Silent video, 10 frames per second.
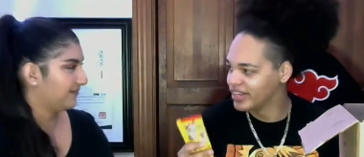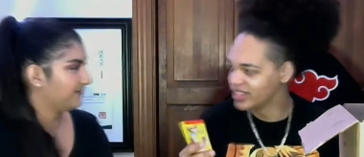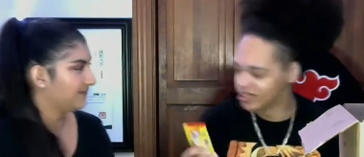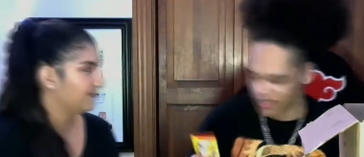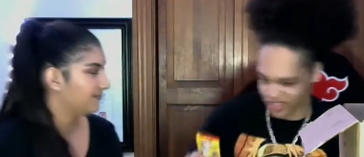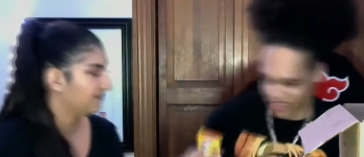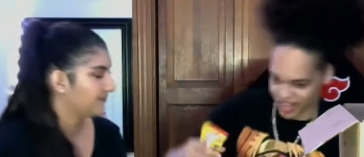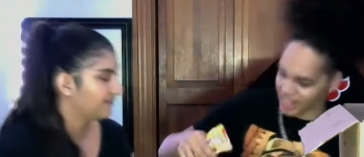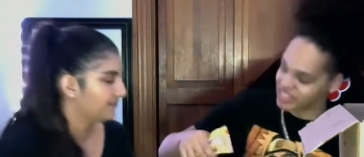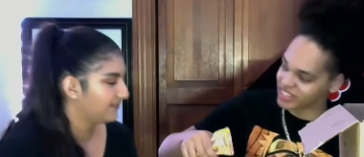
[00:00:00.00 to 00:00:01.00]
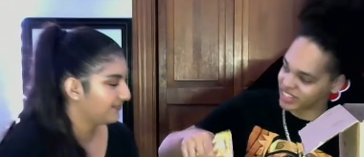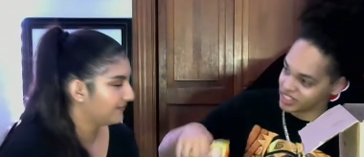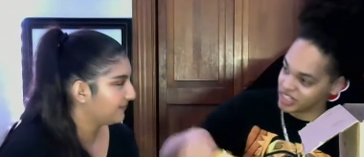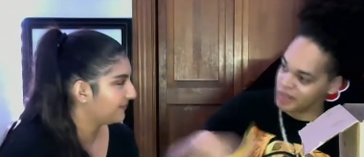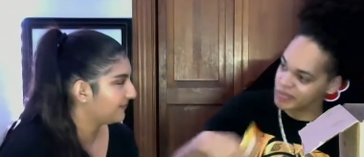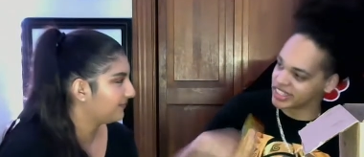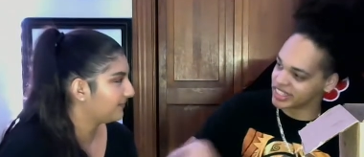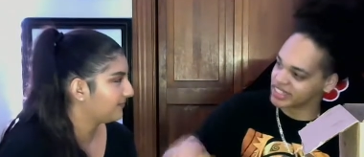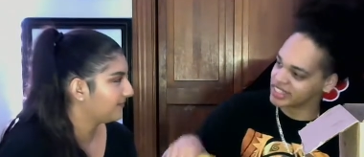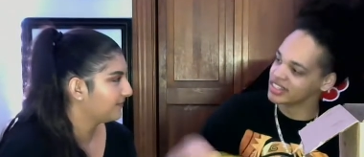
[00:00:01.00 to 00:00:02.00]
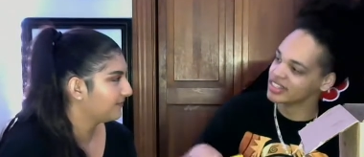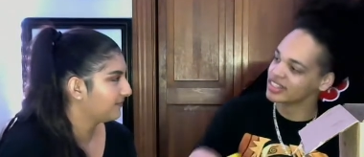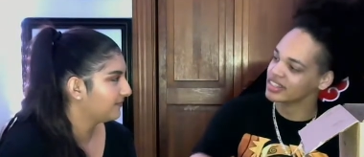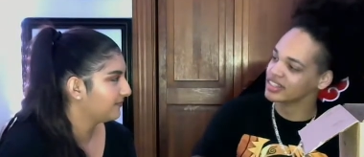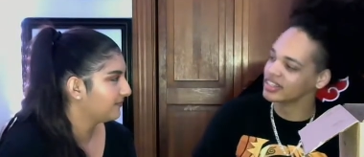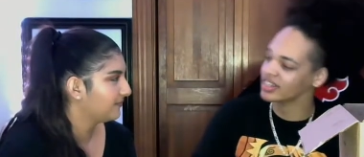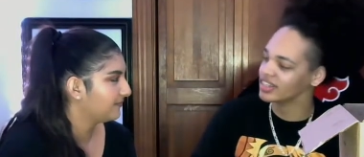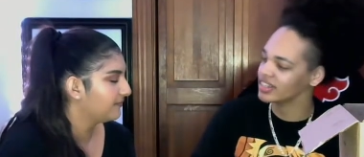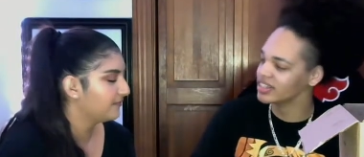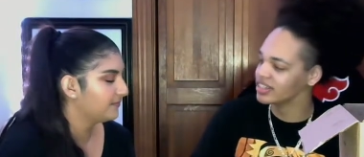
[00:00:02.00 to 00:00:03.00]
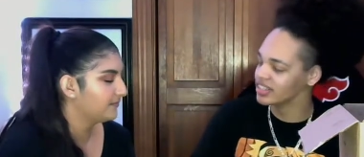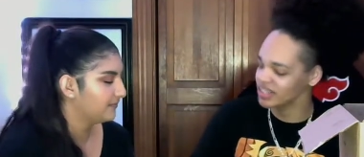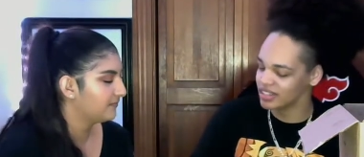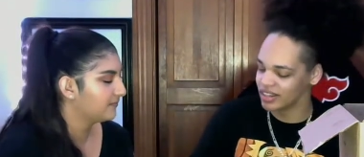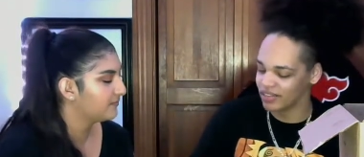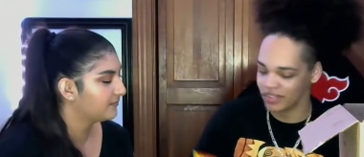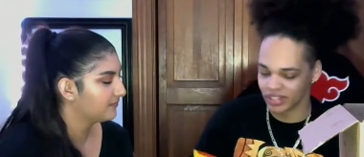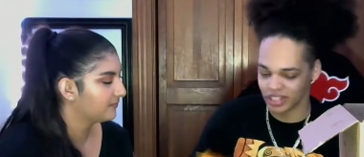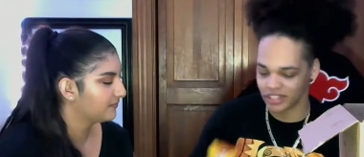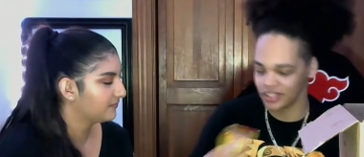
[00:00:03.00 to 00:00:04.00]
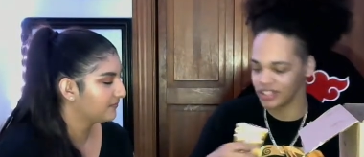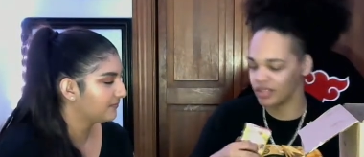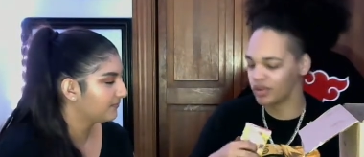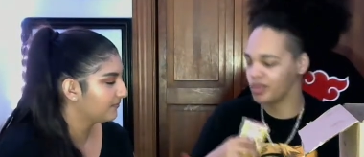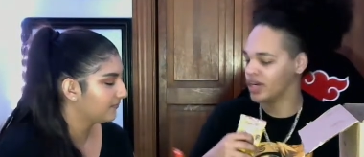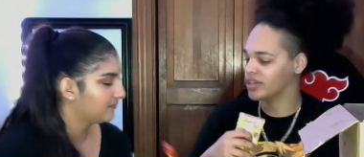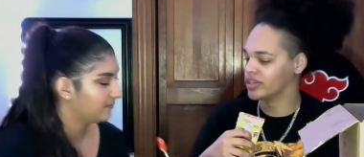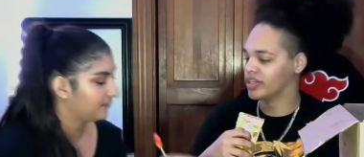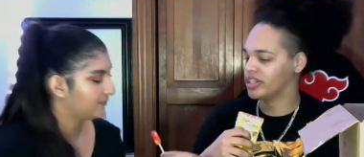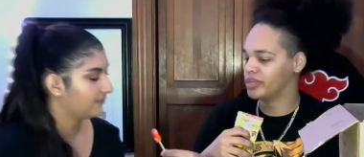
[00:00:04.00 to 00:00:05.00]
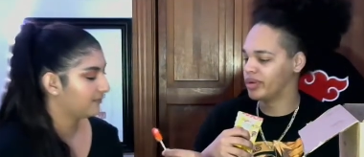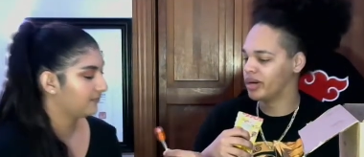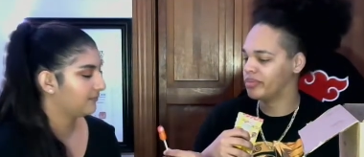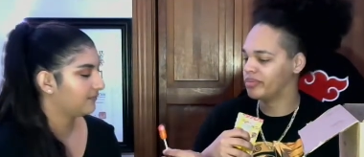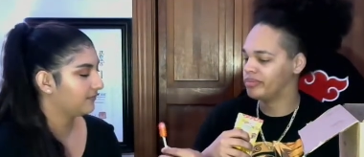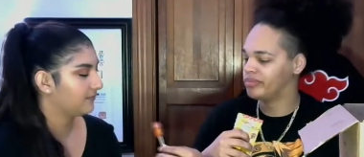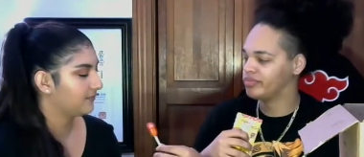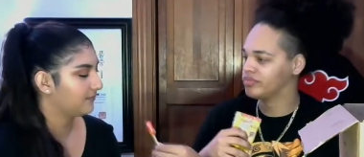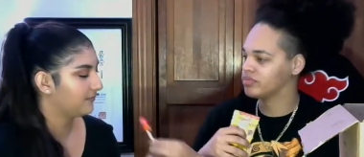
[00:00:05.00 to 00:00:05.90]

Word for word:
Speaker 1: I feel like those are like it's like the dipsticks. Mhm. I feel like that's always hold my other lollipop.